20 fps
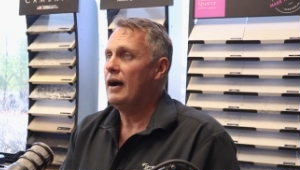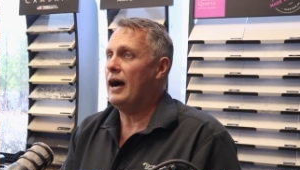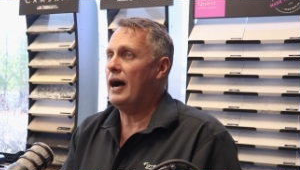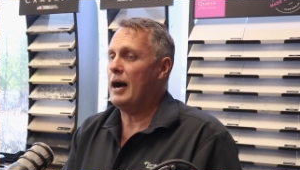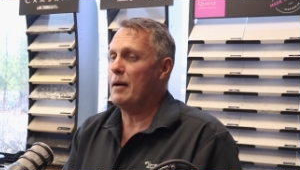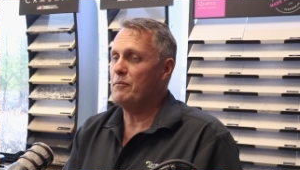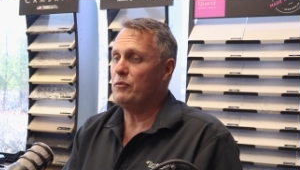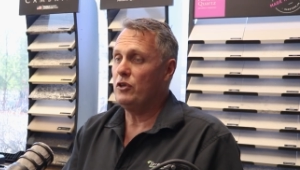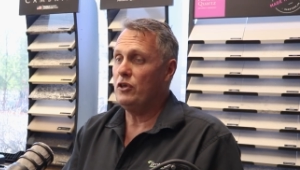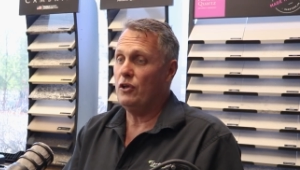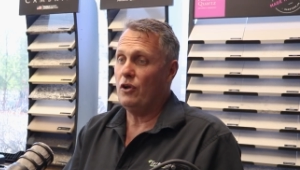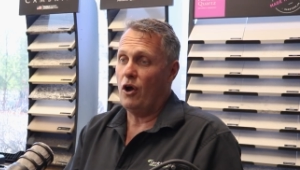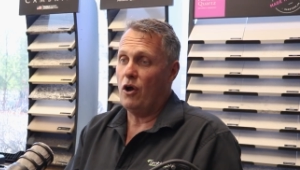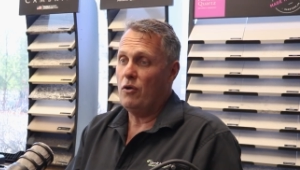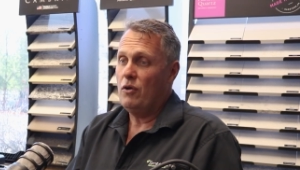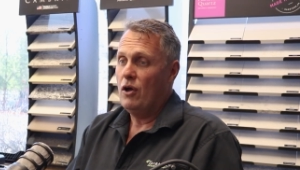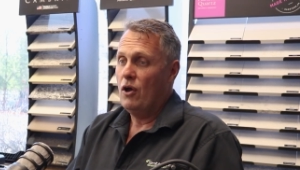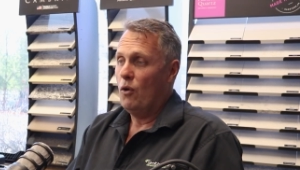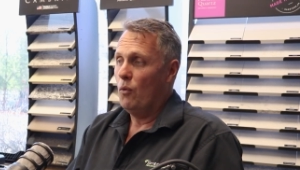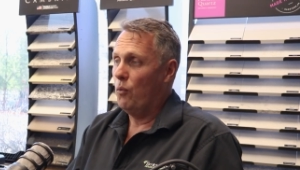um, you
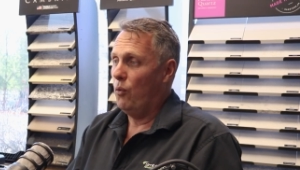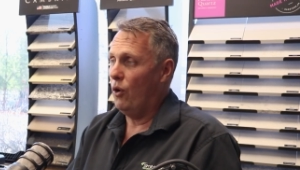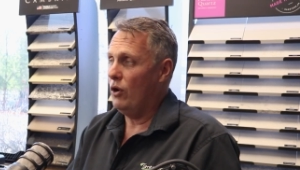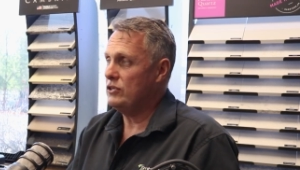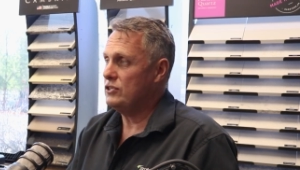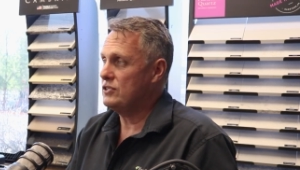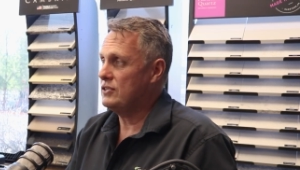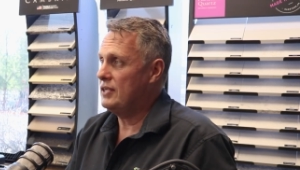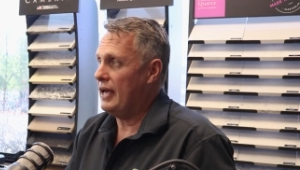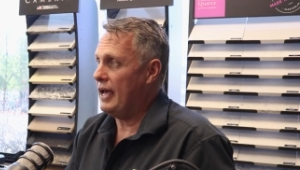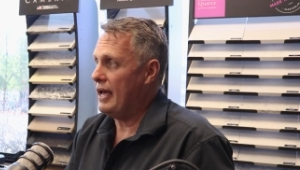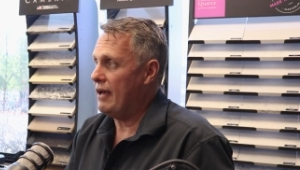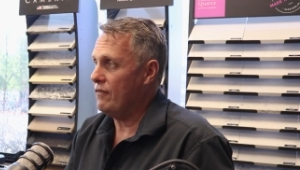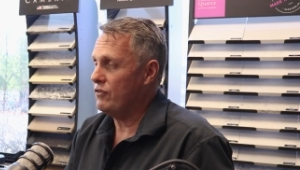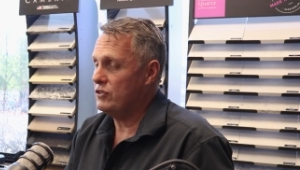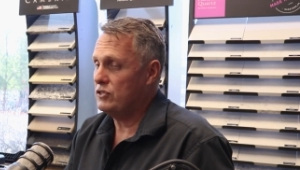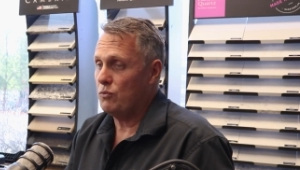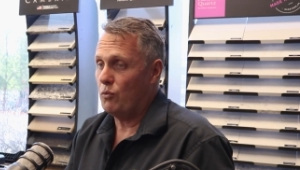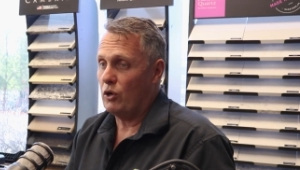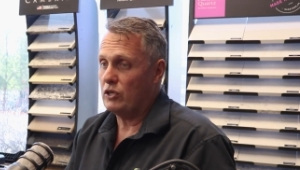know what's their
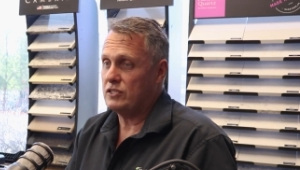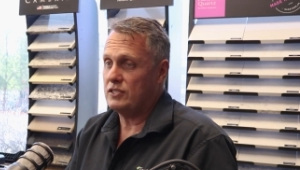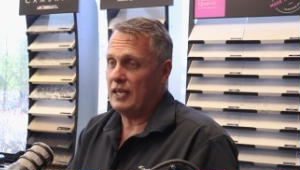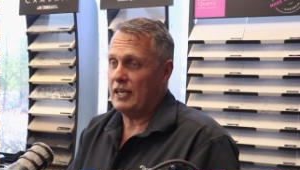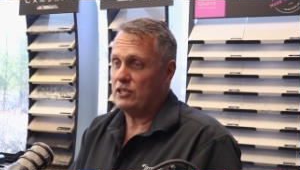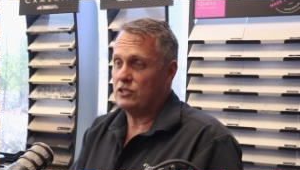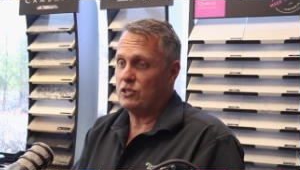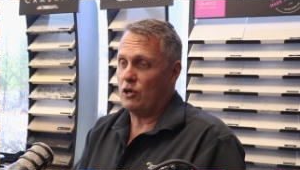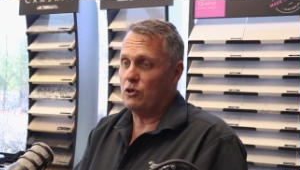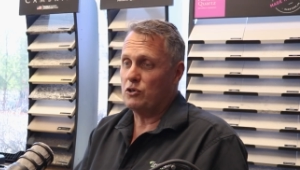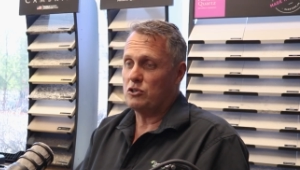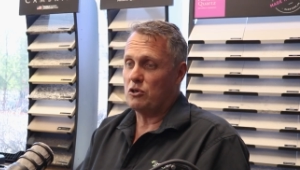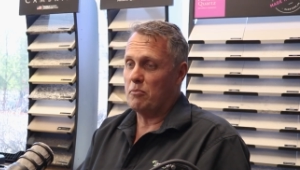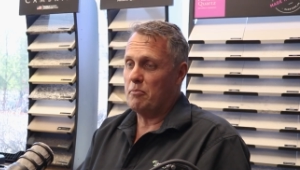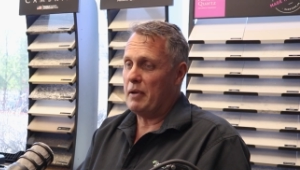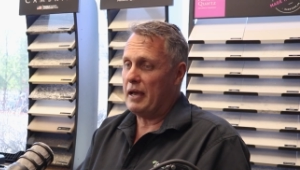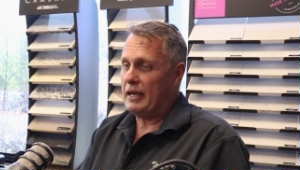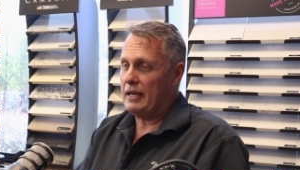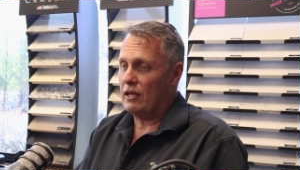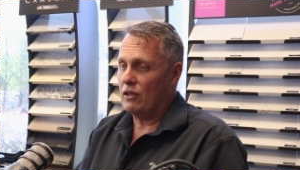what's their social
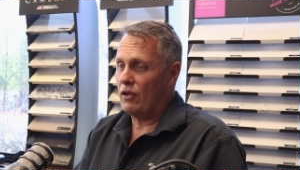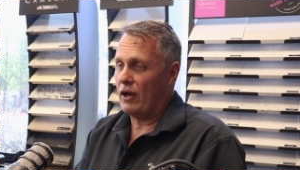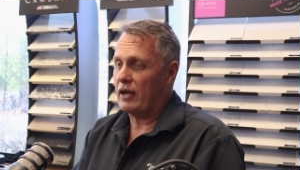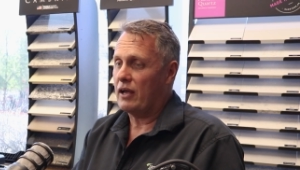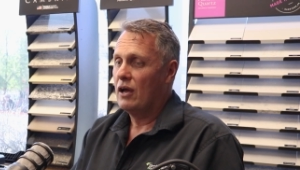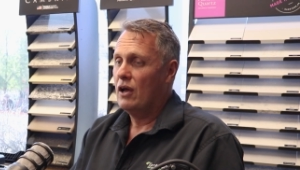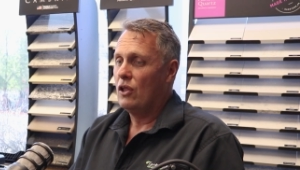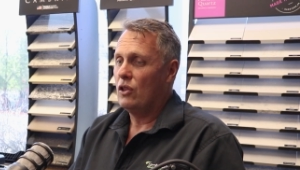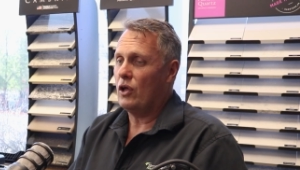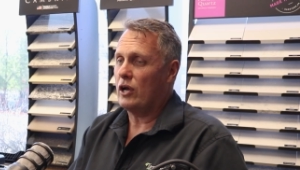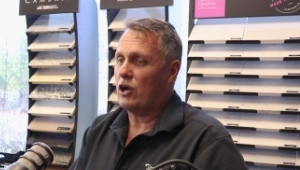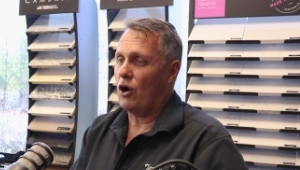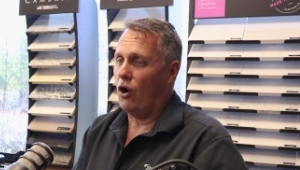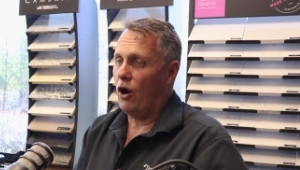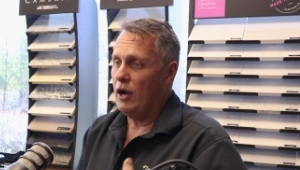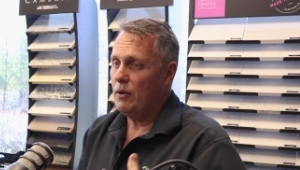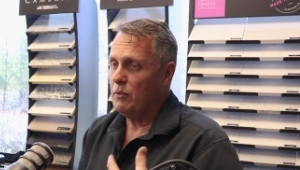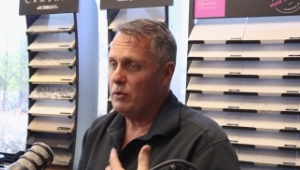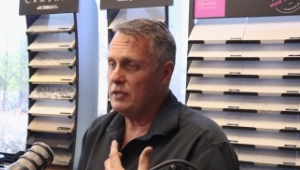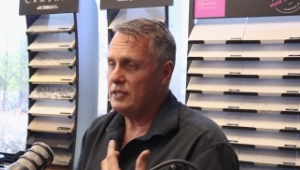media like like
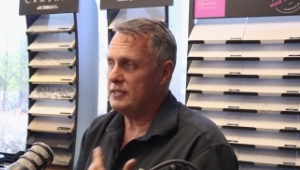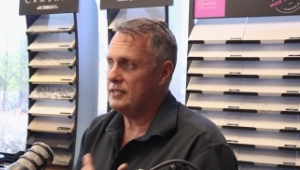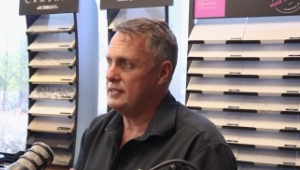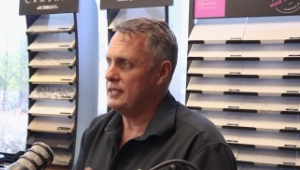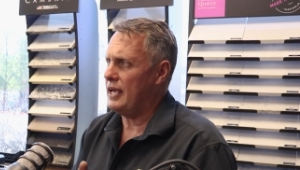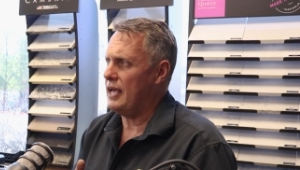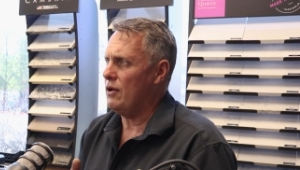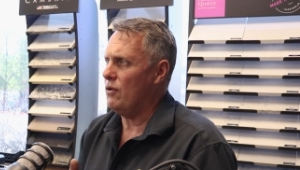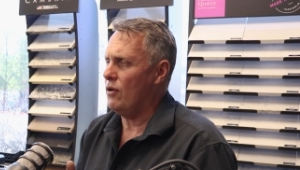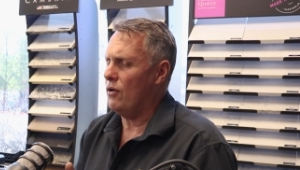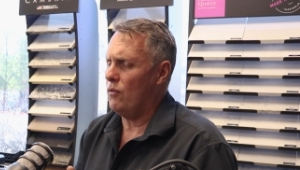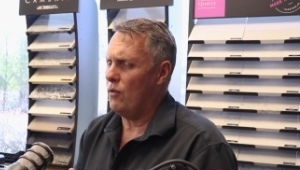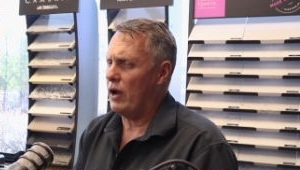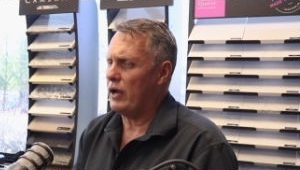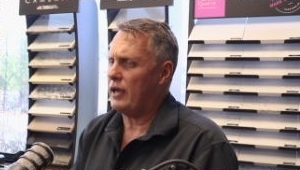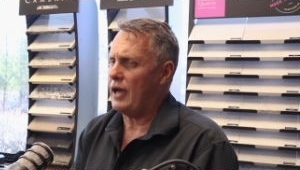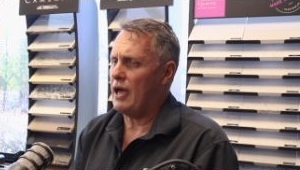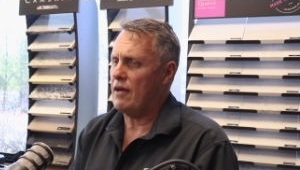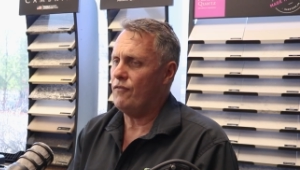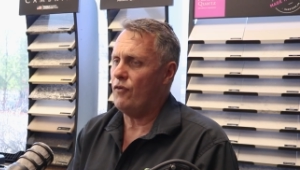i want to see
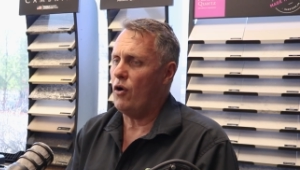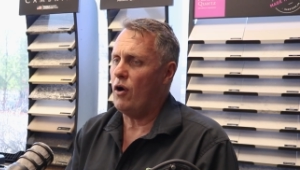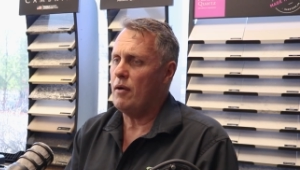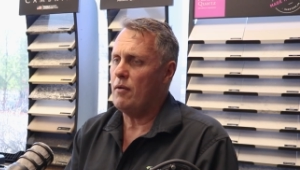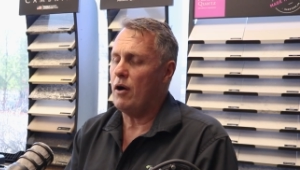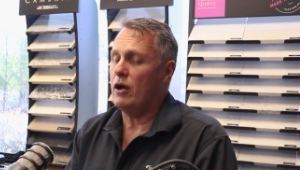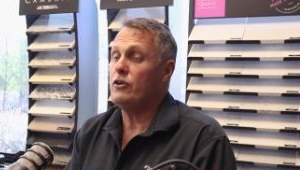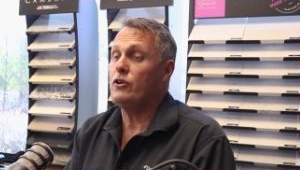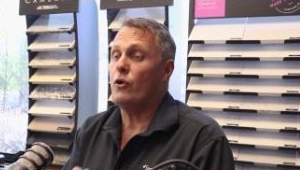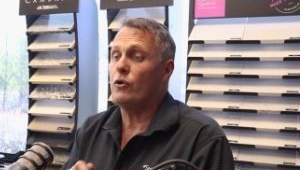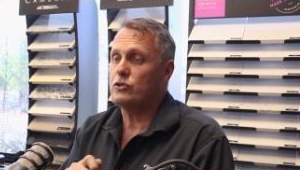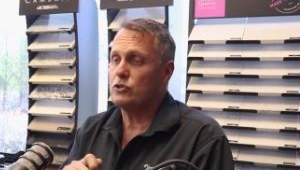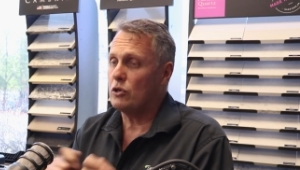okay if i you know,